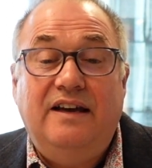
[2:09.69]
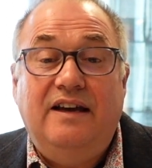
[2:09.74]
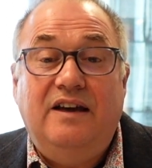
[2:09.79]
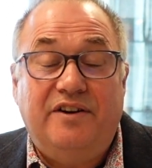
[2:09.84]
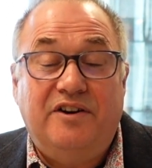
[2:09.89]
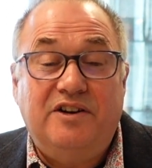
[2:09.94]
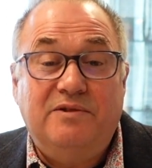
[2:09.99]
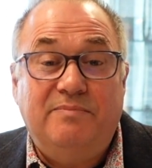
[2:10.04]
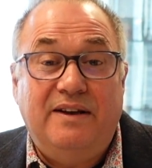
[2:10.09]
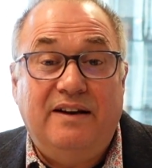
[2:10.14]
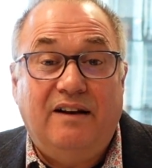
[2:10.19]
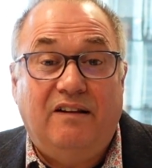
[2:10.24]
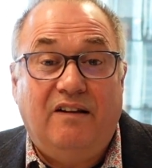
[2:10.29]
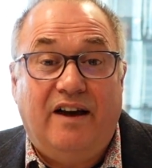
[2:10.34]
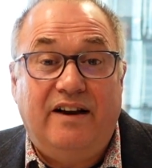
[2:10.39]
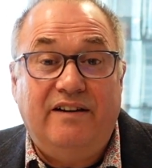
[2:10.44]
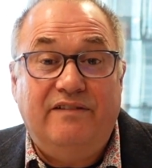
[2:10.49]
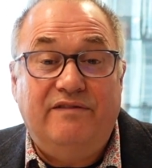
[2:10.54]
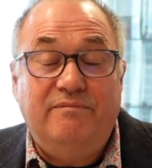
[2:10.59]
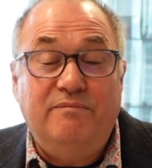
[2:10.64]
there's been a
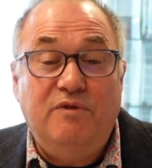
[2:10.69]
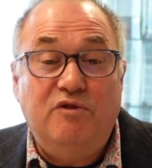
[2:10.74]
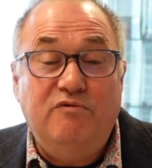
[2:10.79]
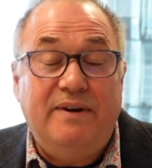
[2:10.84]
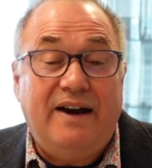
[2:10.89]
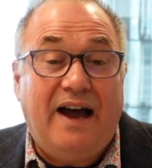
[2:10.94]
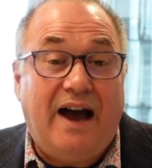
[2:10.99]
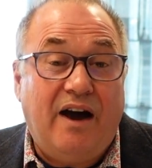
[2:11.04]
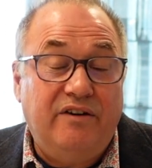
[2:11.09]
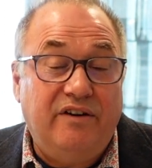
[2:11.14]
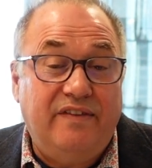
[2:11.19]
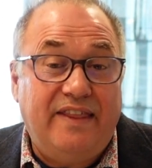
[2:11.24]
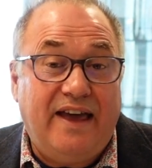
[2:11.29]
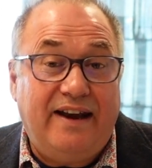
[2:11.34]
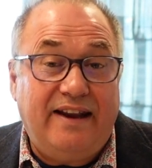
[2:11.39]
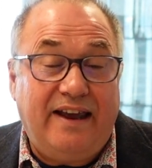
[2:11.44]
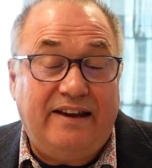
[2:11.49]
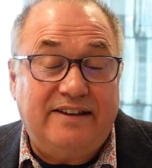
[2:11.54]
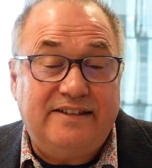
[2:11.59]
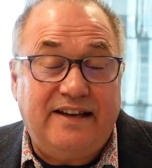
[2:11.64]
lot of movement out of
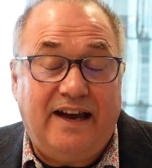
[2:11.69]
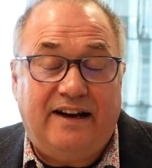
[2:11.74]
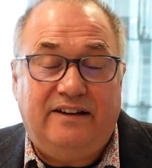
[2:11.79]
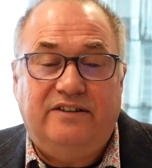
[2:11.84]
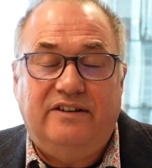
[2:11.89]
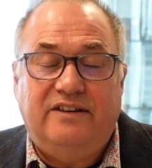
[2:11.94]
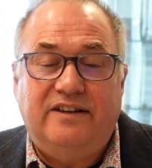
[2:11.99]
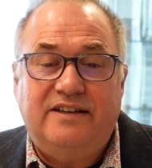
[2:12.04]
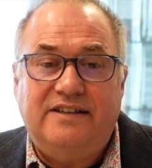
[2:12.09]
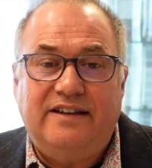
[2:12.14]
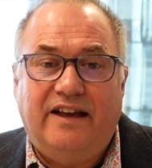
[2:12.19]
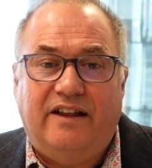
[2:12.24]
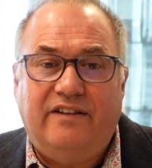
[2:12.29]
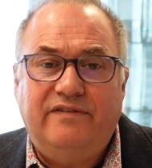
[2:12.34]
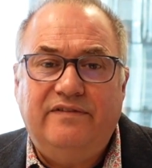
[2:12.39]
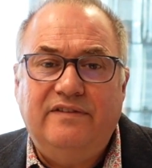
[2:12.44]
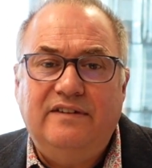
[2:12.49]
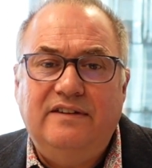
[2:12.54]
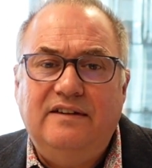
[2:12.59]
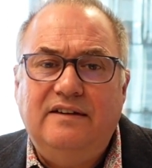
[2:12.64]
that sector itself.